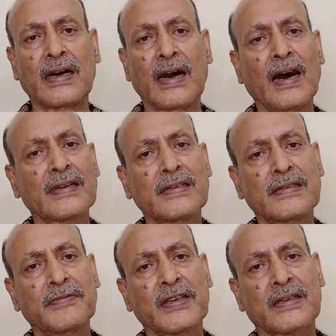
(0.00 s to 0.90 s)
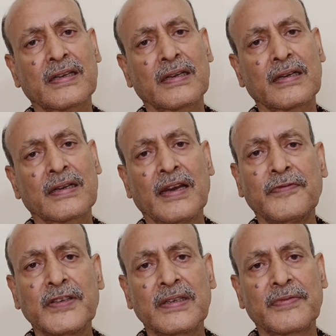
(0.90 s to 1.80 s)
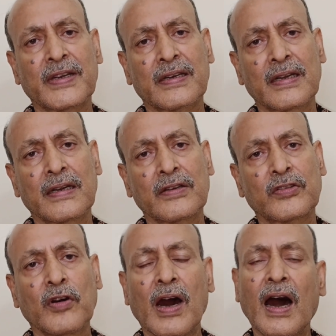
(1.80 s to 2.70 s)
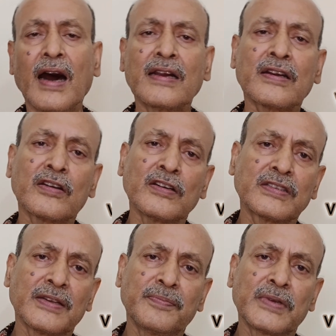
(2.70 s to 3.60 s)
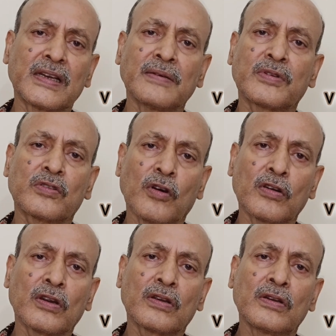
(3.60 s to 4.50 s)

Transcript: R is a vector, F is a vector. So R cross F becomes torque,